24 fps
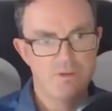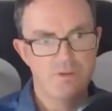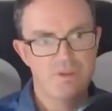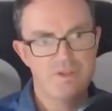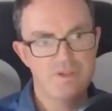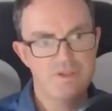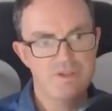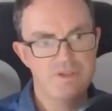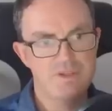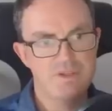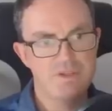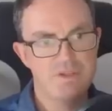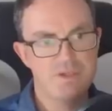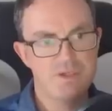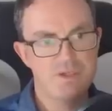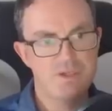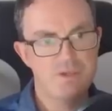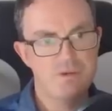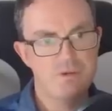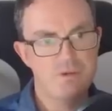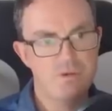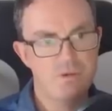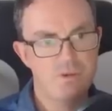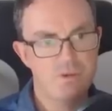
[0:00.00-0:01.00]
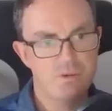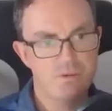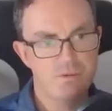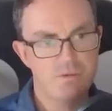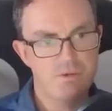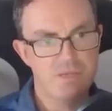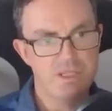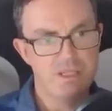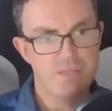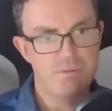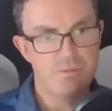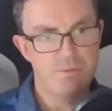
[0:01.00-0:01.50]
This is a
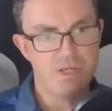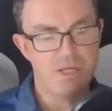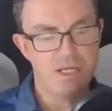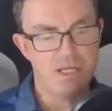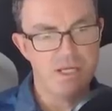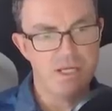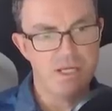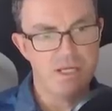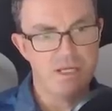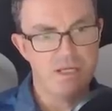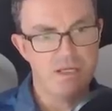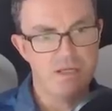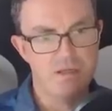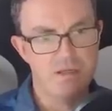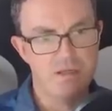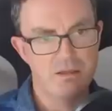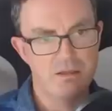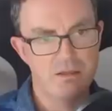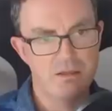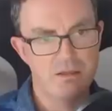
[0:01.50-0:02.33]
2-3 pair.